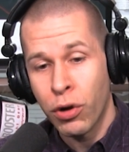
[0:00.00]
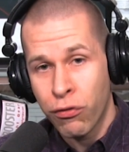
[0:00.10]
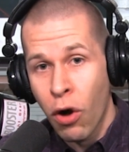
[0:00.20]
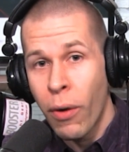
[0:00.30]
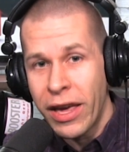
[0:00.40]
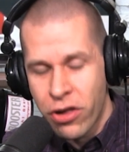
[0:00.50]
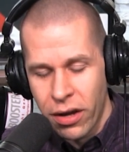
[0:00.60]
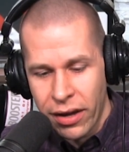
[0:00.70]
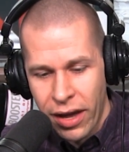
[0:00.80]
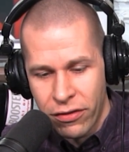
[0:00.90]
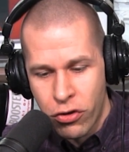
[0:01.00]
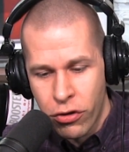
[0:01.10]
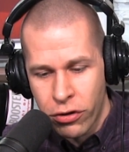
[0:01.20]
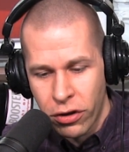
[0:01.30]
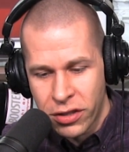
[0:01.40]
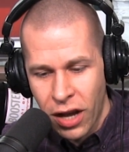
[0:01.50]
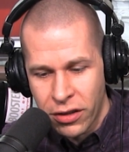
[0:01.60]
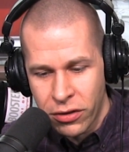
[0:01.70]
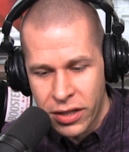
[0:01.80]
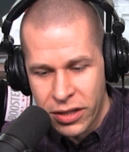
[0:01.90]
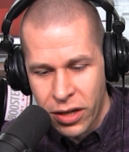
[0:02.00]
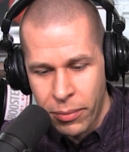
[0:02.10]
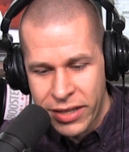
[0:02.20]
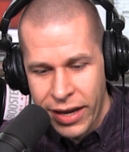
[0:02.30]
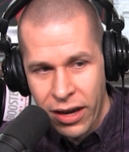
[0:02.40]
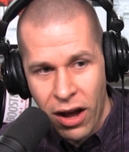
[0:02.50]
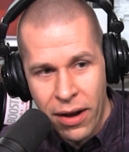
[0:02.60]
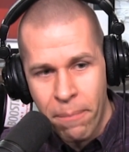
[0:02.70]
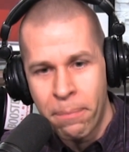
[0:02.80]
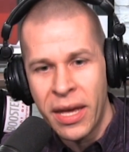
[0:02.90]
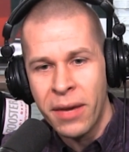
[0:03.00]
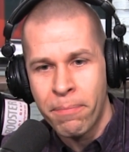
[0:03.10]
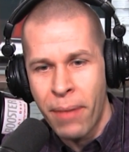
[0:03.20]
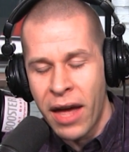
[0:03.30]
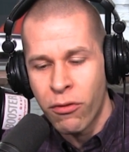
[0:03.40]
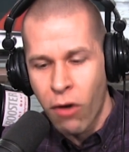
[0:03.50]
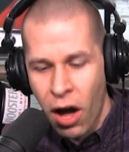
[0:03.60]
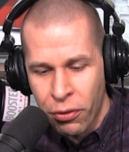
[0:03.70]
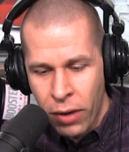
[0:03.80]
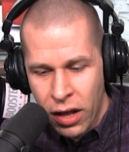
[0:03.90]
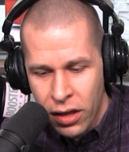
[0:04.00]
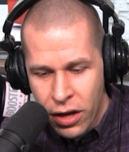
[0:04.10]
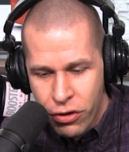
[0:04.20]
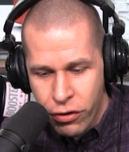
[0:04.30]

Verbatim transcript: Croatia, as Junior Dos Santos is going to be taking on Big Ben Rothwell.